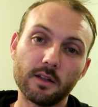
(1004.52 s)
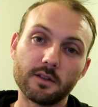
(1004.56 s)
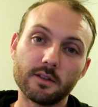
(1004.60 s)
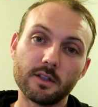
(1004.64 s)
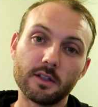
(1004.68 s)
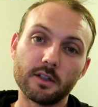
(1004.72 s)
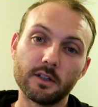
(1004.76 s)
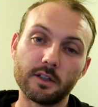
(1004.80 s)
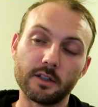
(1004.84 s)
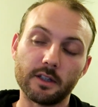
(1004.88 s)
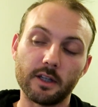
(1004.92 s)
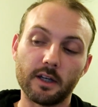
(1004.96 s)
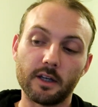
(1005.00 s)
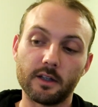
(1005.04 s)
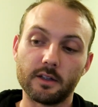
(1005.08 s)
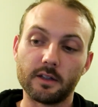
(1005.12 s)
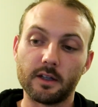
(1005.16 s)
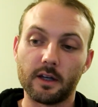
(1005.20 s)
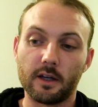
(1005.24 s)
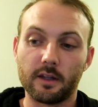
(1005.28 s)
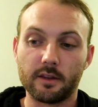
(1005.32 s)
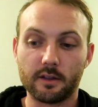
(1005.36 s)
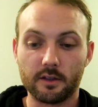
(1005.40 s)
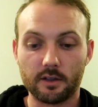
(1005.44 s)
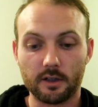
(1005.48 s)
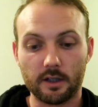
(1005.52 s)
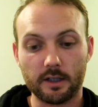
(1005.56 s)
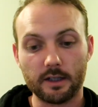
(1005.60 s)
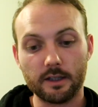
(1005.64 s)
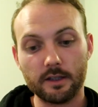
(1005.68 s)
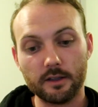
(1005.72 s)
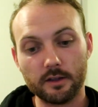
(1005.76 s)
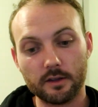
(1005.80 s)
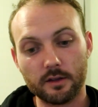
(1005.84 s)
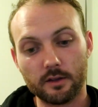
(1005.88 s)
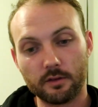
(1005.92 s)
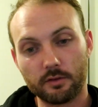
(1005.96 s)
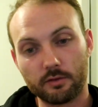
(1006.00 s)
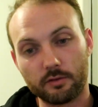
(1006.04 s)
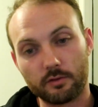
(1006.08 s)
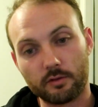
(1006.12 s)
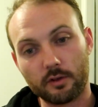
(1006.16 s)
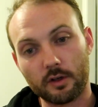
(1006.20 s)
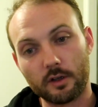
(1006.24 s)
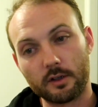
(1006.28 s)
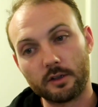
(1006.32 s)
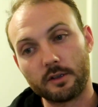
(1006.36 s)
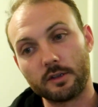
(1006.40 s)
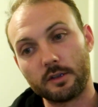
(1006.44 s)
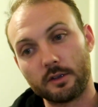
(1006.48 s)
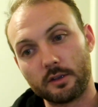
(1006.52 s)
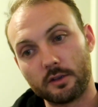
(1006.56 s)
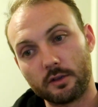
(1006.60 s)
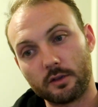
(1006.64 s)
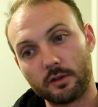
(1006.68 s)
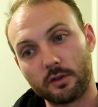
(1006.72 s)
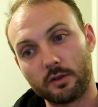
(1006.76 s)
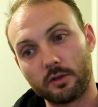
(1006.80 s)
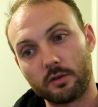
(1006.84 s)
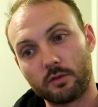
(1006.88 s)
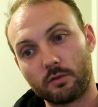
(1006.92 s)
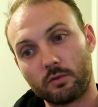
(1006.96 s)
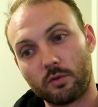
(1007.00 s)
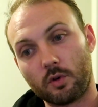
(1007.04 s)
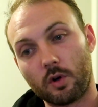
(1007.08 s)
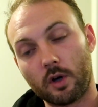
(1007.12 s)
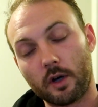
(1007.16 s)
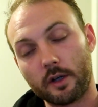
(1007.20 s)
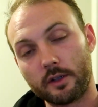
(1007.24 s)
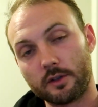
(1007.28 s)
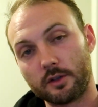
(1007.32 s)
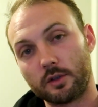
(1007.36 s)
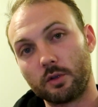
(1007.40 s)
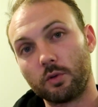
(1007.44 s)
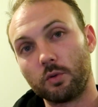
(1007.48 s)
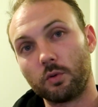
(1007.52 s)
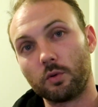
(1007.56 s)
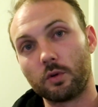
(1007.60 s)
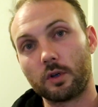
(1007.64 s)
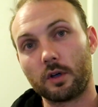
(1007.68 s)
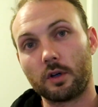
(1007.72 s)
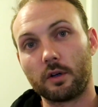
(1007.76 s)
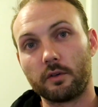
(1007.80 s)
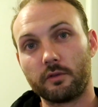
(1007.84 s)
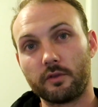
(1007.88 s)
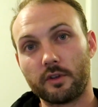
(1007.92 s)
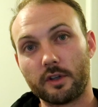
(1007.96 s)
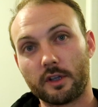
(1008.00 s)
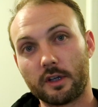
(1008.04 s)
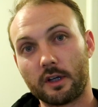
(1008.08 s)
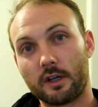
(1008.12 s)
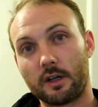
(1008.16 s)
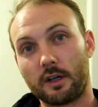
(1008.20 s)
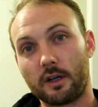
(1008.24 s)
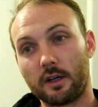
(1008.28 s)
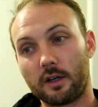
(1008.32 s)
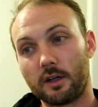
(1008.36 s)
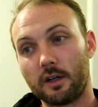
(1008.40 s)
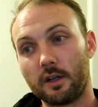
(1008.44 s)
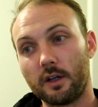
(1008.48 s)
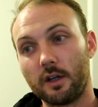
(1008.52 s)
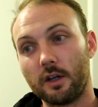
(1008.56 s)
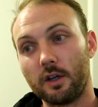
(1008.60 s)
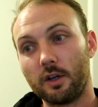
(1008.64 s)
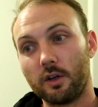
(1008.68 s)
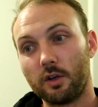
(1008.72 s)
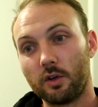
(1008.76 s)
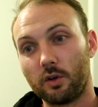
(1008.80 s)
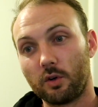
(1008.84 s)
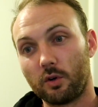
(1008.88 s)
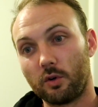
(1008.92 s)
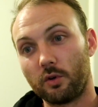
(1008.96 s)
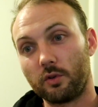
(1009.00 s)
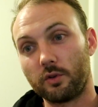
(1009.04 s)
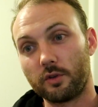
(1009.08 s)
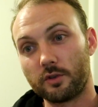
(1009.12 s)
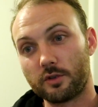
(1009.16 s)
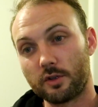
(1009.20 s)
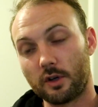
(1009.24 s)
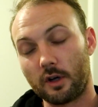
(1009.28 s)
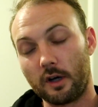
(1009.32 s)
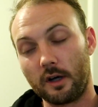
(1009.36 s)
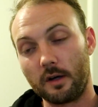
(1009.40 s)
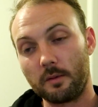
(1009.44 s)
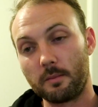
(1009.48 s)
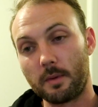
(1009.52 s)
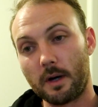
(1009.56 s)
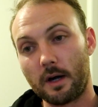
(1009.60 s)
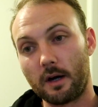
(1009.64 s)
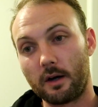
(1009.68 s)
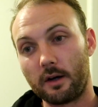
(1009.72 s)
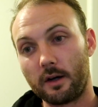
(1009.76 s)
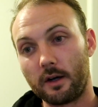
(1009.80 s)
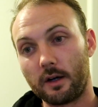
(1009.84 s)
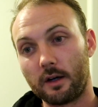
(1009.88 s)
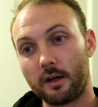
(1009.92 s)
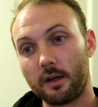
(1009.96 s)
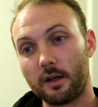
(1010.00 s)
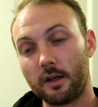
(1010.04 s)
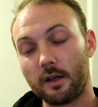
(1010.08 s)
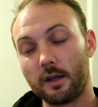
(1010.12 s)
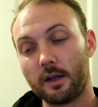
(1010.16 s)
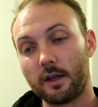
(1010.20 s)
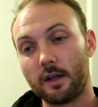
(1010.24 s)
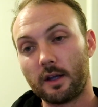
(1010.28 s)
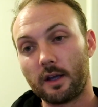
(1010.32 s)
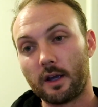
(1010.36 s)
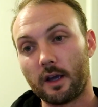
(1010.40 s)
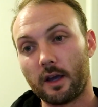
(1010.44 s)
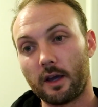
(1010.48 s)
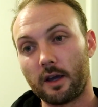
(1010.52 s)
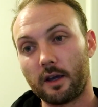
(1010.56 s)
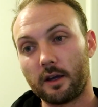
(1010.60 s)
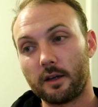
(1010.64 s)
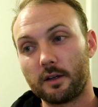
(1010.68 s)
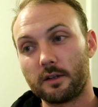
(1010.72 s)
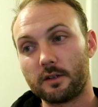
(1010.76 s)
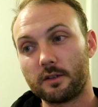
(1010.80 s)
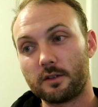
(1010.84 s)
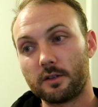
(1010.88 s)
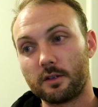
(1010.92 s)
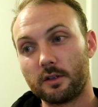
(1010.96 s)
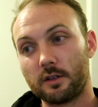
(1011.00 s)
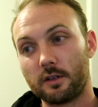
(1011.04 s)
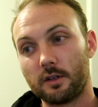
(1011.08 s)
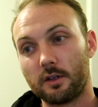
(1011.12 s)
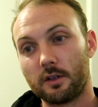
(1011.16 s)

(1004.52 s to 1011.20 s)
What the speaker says: did it again, and then I hit the front right quarter of the car on the tire barrier, and